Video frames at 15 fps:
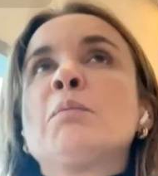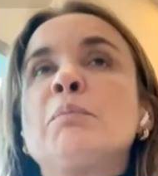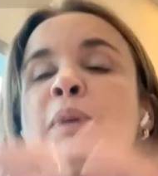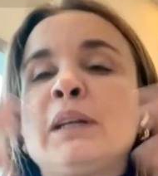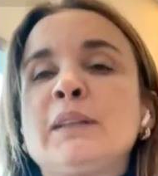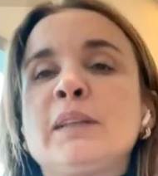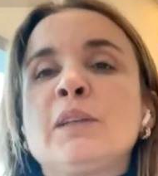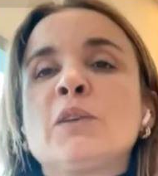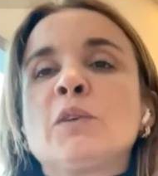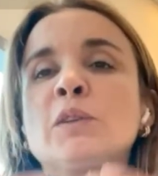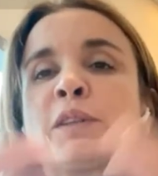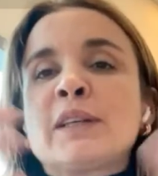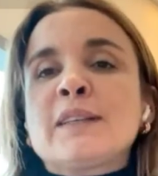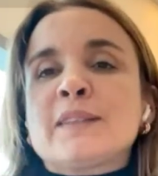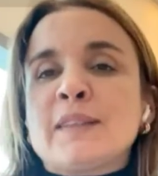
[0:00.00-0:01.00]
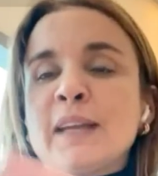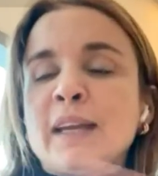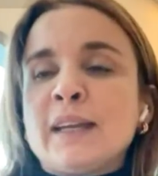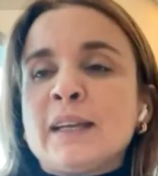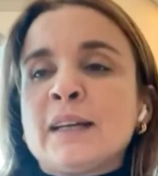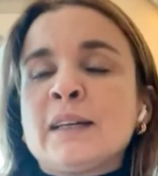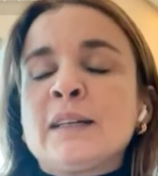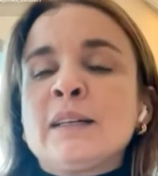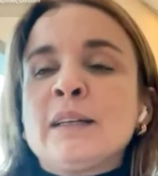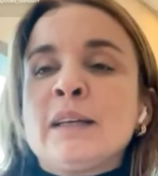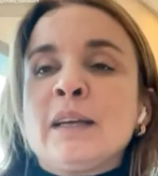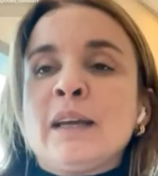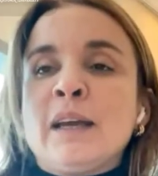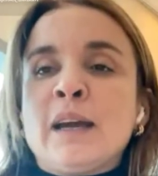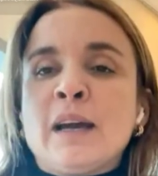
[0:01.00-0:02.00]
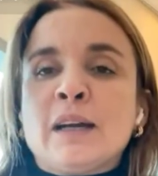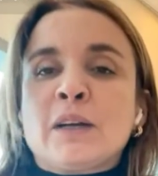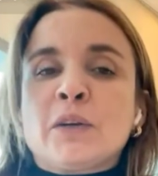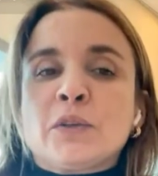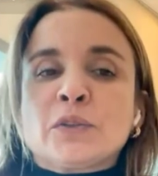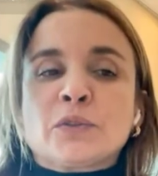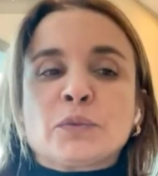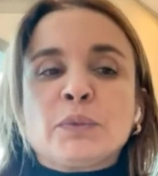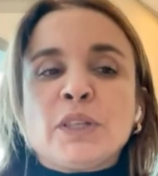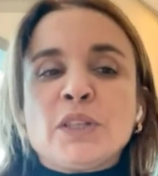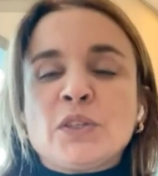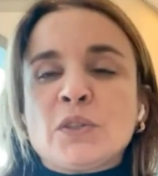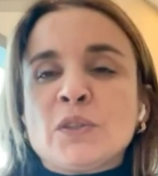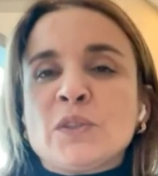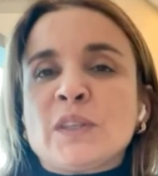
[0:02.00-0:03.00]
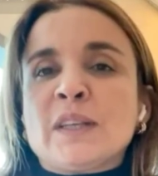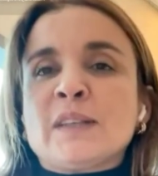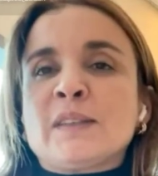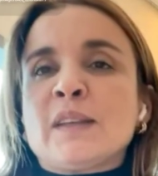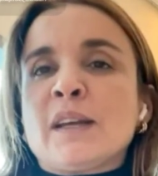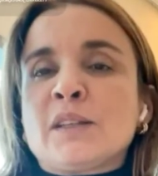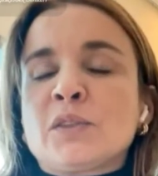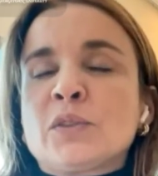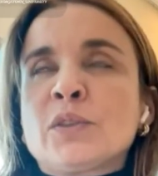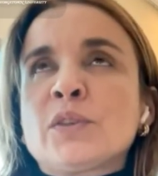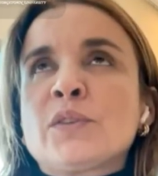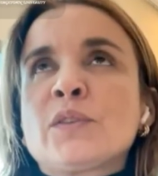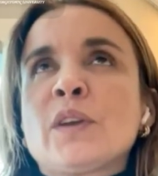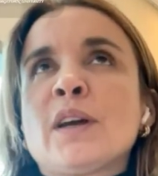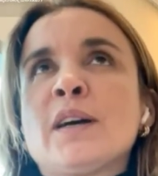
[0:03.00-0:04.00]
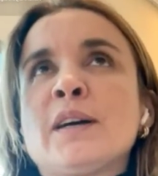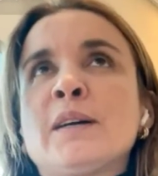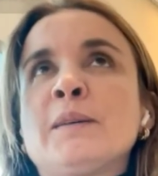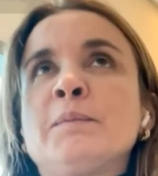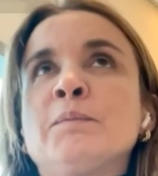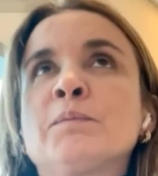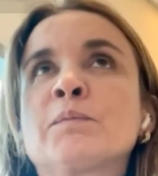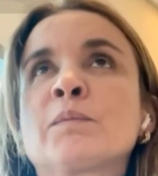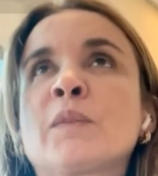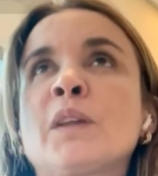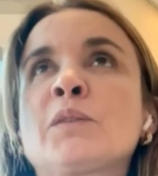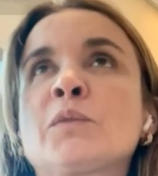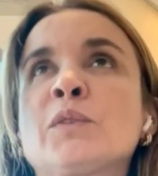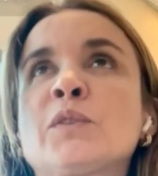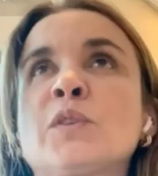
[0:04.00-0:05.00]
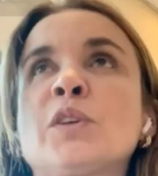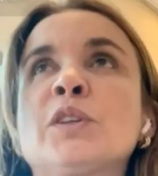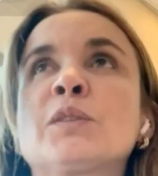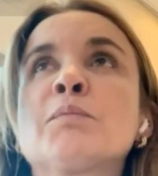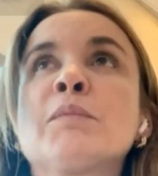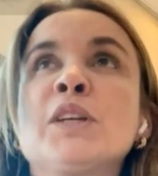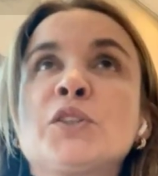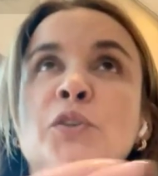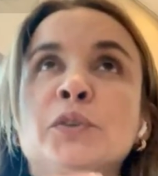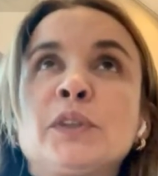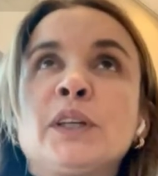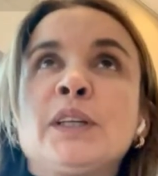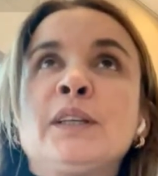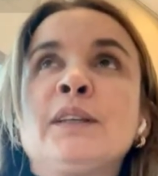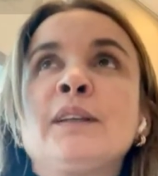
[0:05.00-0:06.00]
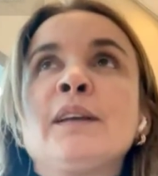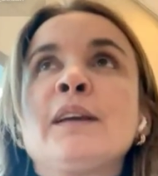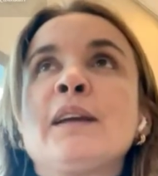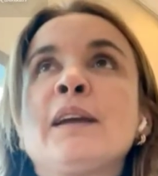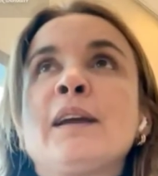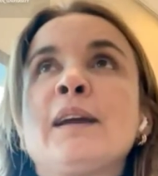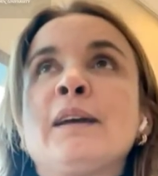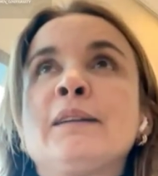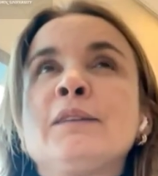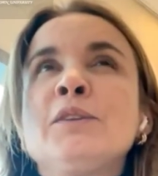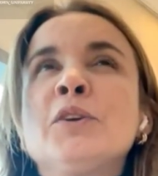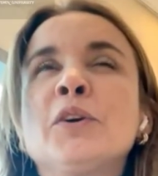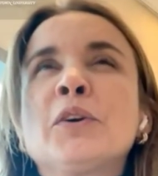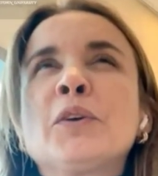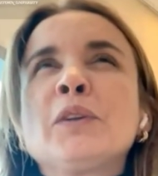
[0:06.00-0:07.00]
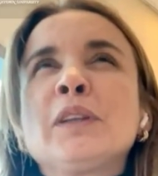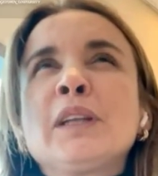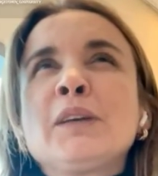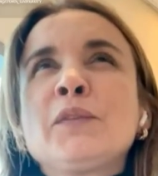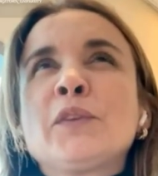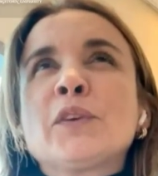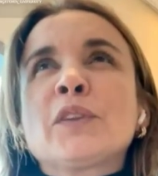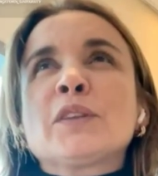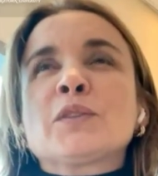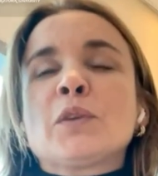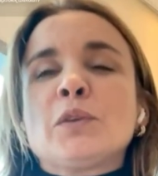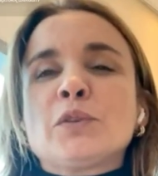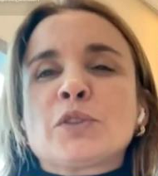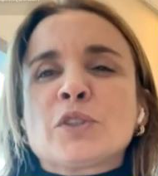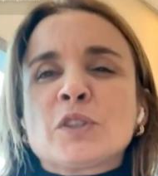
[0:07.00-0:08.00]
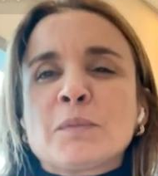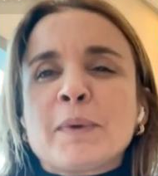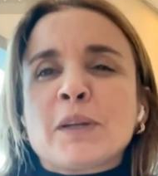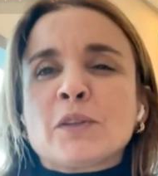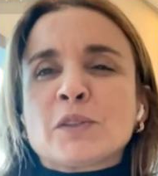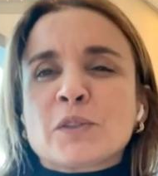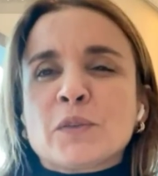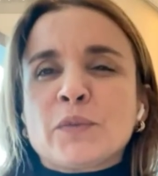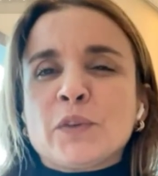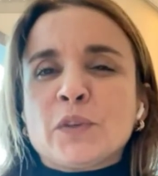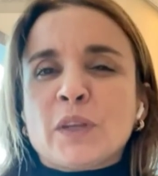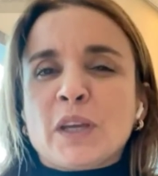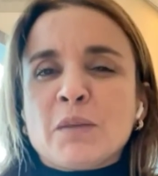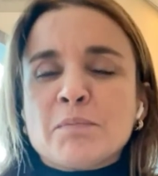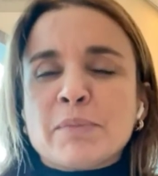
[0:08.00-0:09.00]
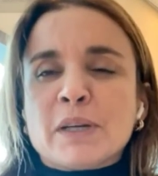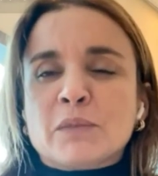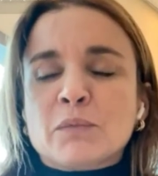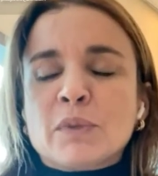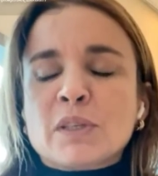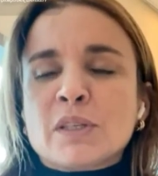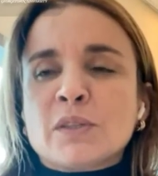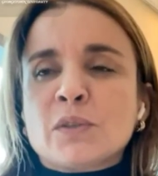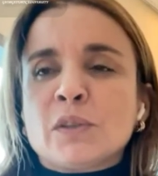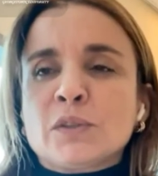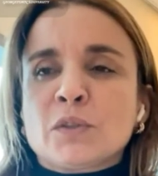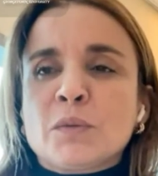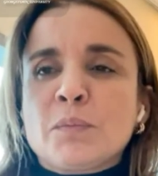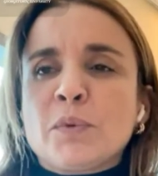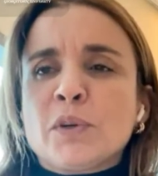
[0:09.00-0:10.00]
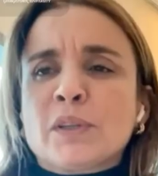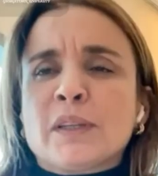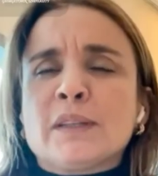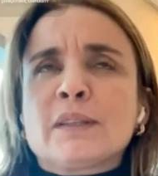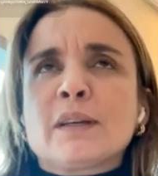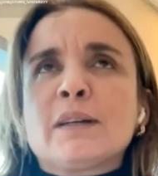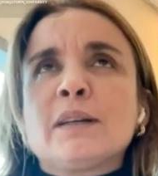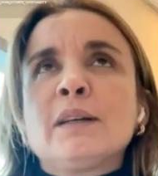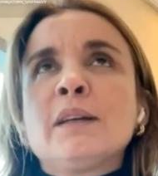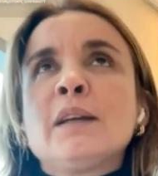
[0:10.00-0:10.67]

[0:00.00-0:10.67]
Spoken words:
building all these data across regions and sectors to start measuring, and not only for the solutions but also for the impact, which is also important.